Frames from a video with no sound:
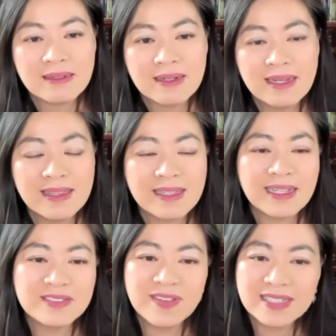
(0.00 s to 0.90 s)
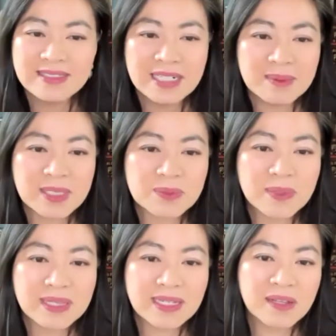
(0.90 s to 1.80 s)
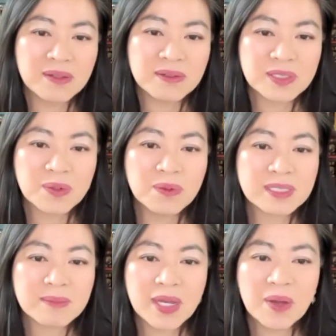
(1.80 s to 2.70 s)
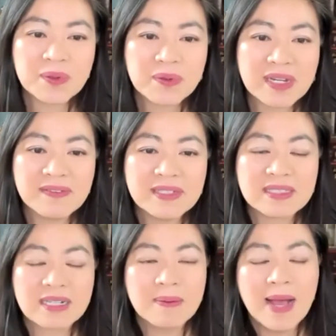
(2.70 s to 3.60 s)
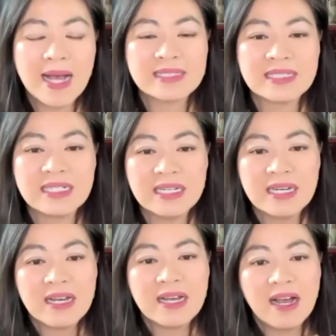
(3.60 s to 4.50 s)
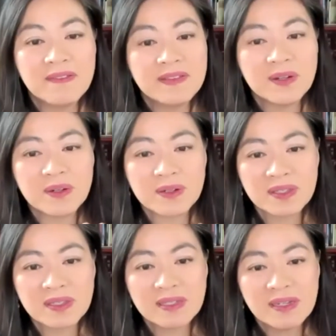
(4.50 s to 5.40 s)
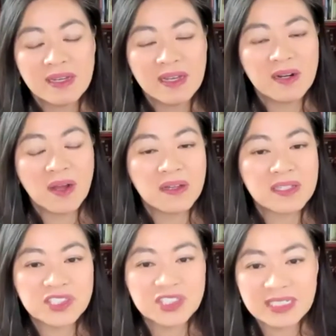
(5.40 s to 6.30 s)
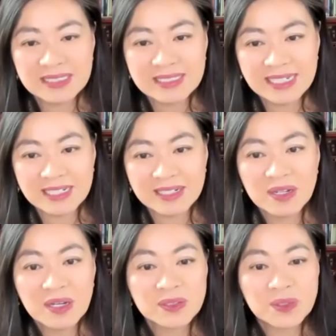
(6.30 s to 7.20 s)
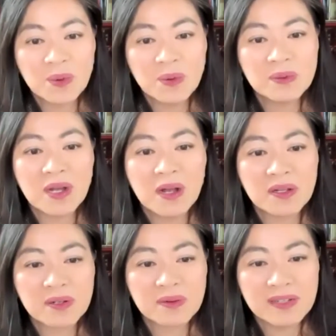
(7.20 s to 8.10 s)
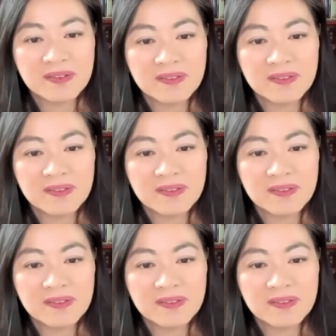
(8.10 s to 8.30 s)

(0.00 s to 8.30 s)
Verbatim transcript: I think that's fascinating because one thing I learned in holding my own grief is the capacity of the earth and all that she has seen to hold all our grief.